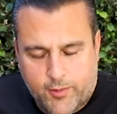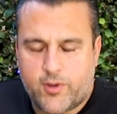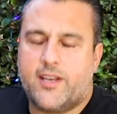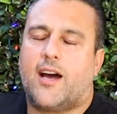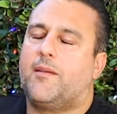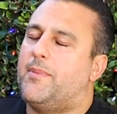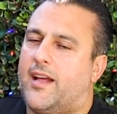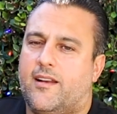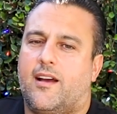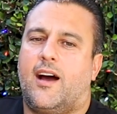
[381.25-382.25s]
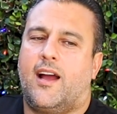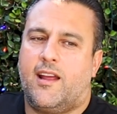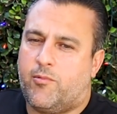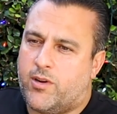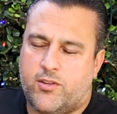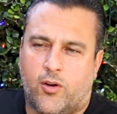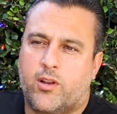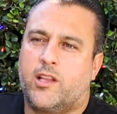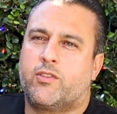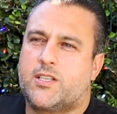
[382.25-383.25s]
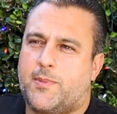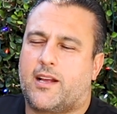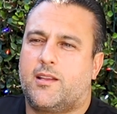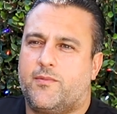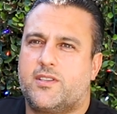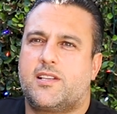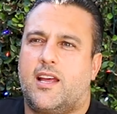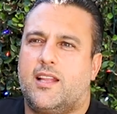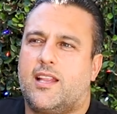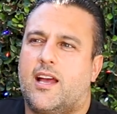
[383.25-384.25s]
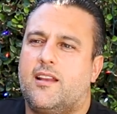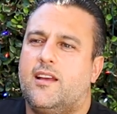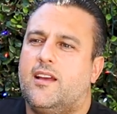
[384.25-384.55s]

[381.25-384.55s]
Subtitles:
I would not, Ben. I would totally respect him for saying that.